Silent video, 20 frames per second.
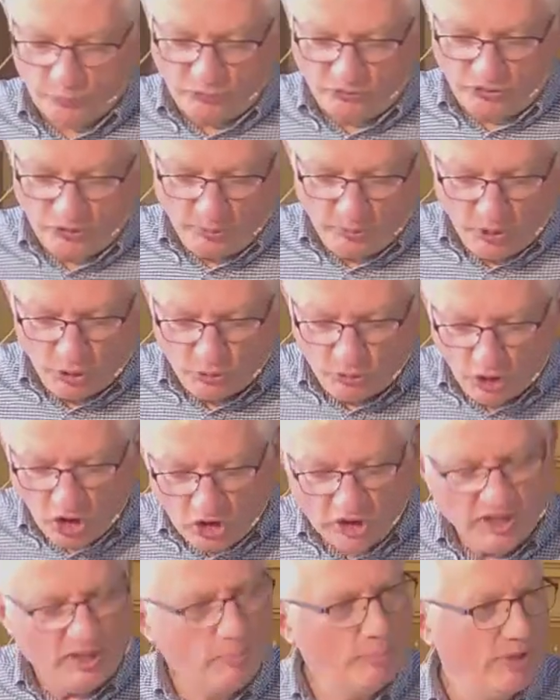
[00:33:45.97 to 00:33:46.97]
"From the
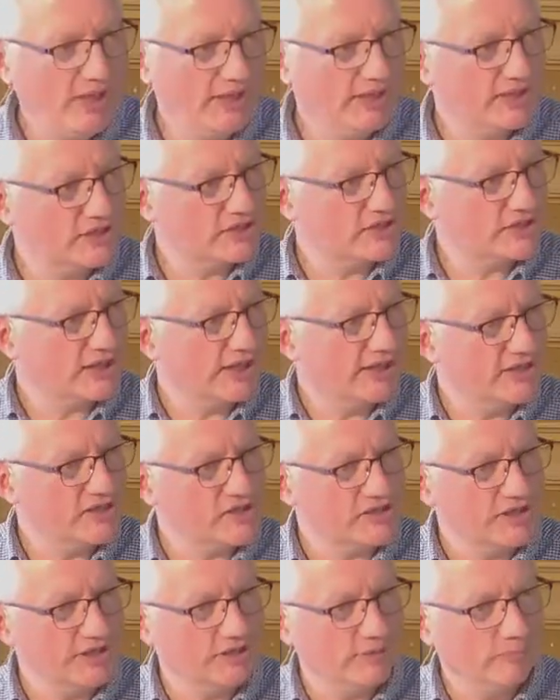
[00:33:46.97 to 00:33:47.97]
rocky peaks I
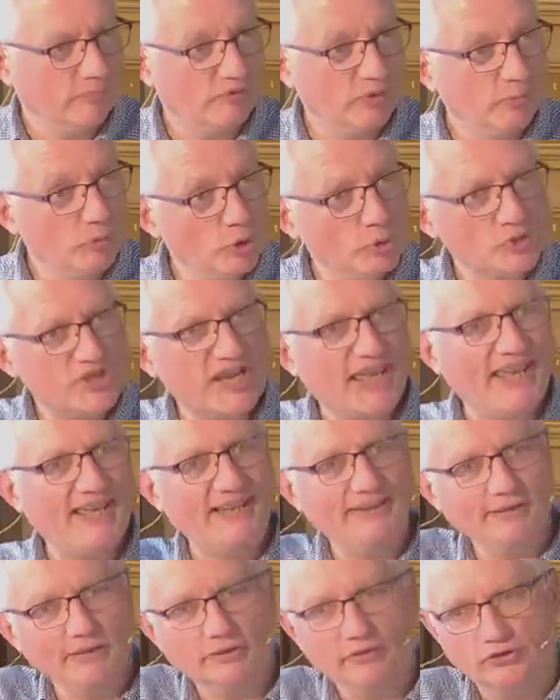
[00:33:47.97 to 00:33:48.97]
see them, from those
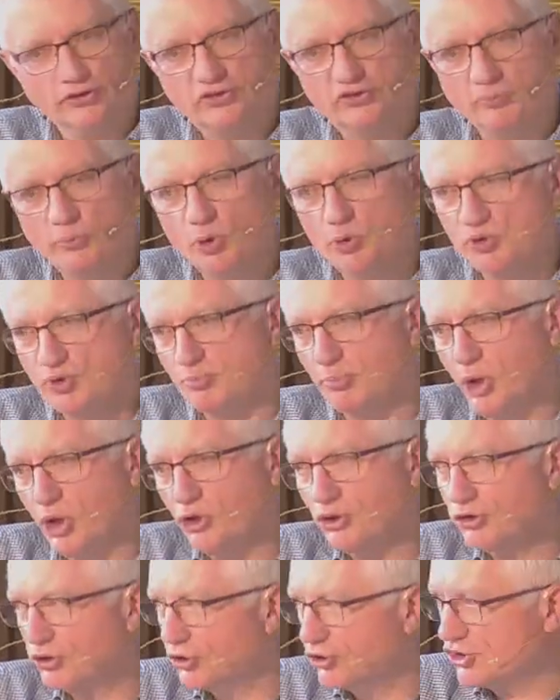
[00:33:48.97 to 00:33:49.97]
hills, from those
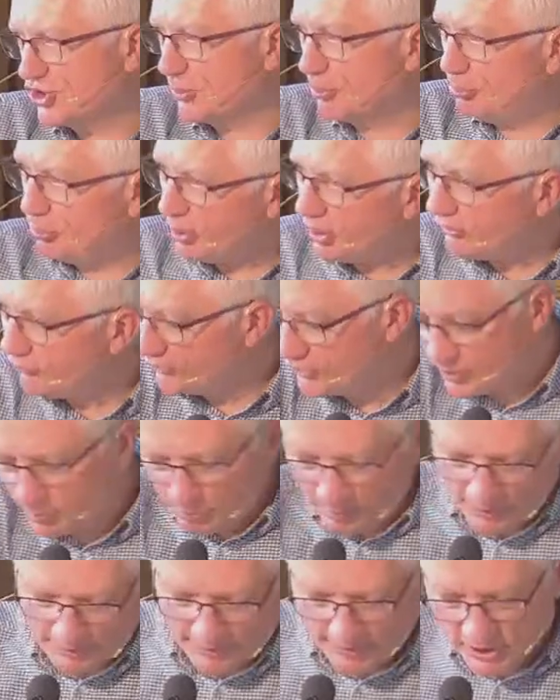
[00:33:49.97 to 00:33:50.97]
mountains above the
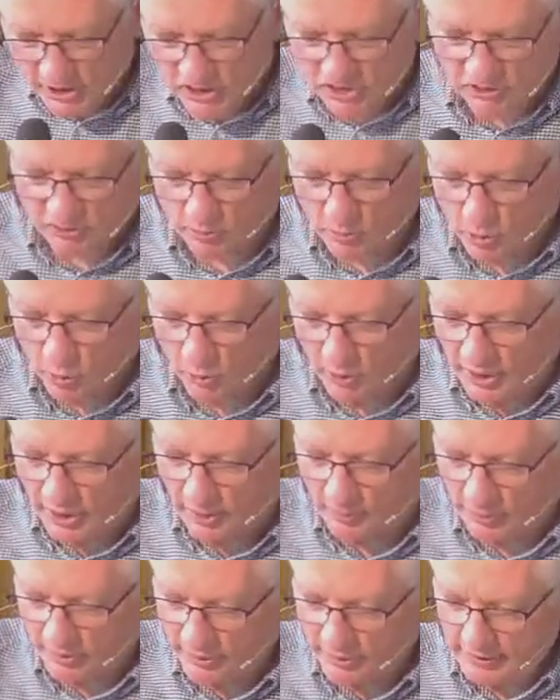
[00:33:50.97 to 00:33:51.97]
plains of
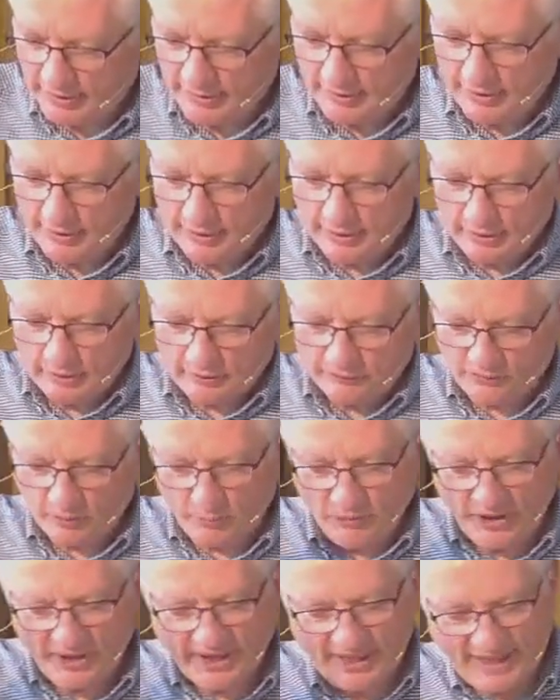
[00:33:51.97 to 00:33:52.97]
Moab, from
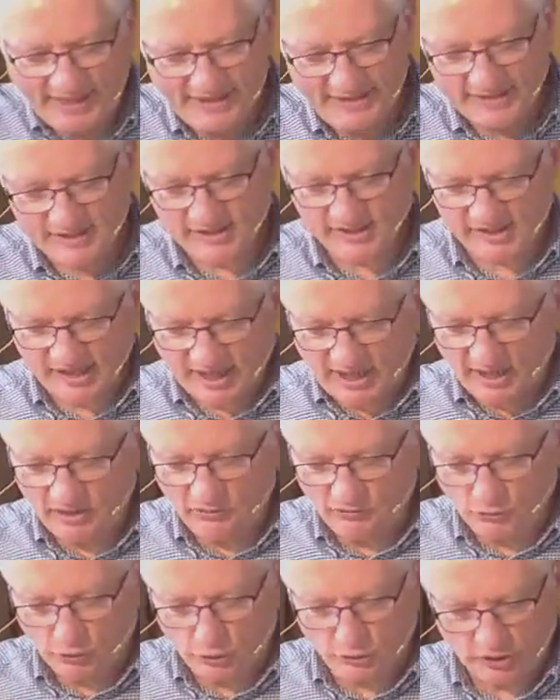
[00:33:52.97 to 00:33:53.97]
the heights I
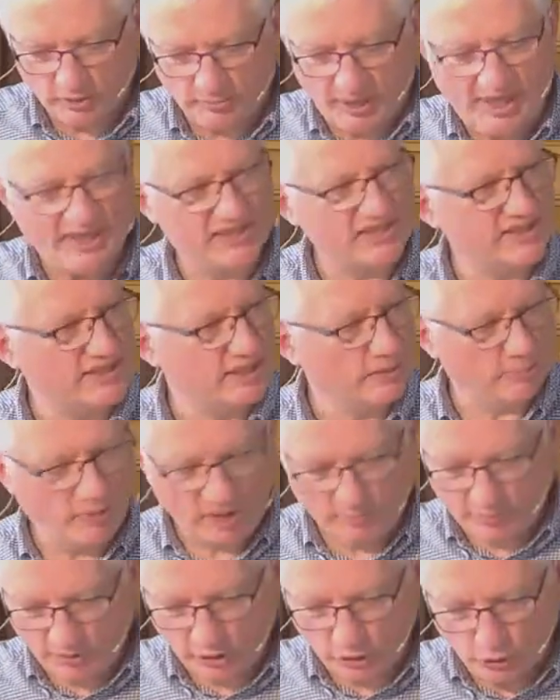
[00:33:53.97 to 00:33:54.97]
view them, I see
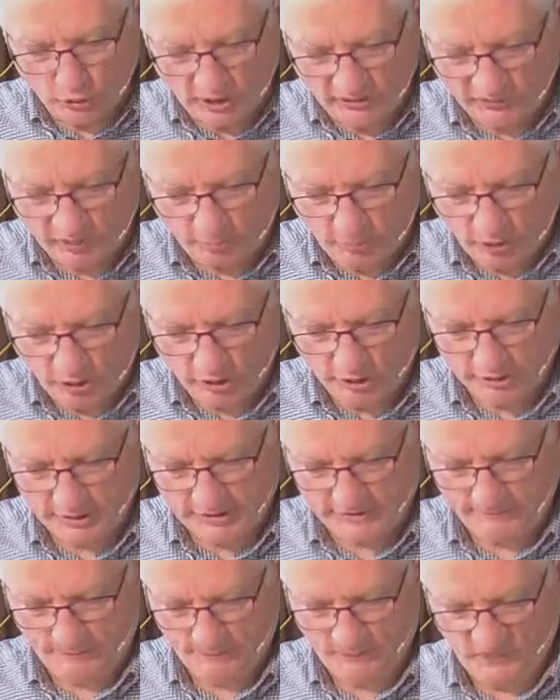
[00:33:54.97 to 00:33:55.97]
people who live apart
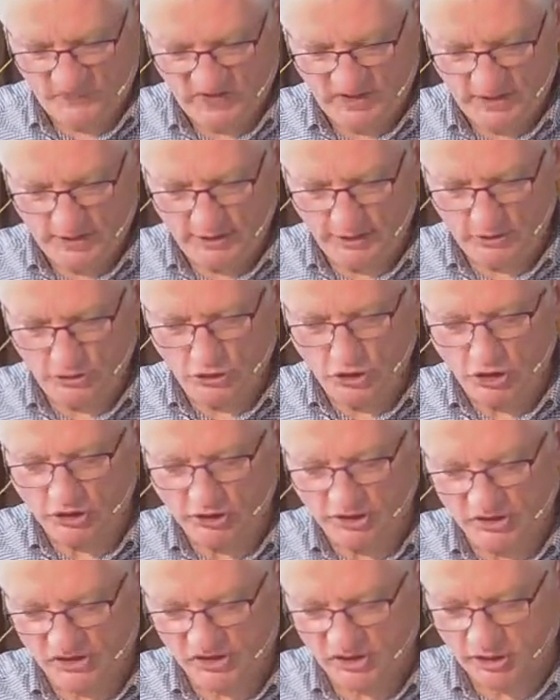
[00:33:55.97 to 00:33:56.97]
and do not
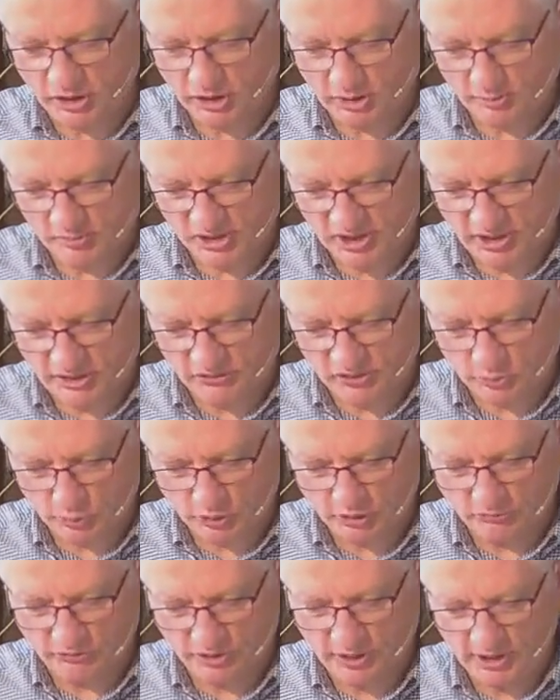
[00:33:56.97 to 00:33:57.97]
consider themselves one
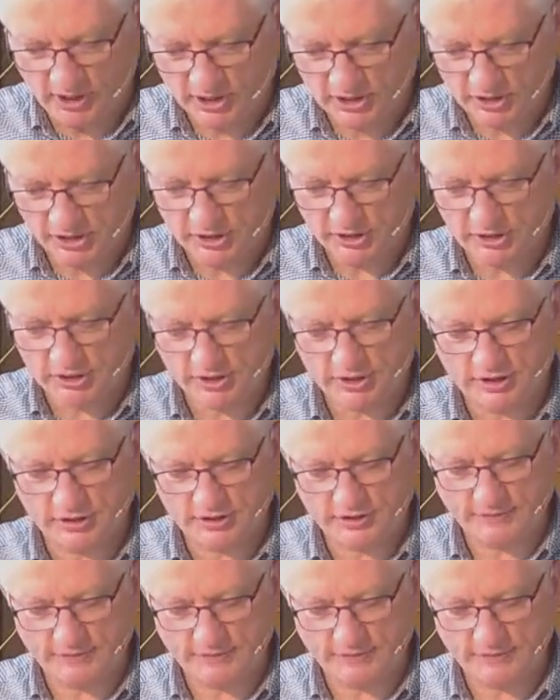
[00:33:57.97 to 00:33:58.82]
of the nations."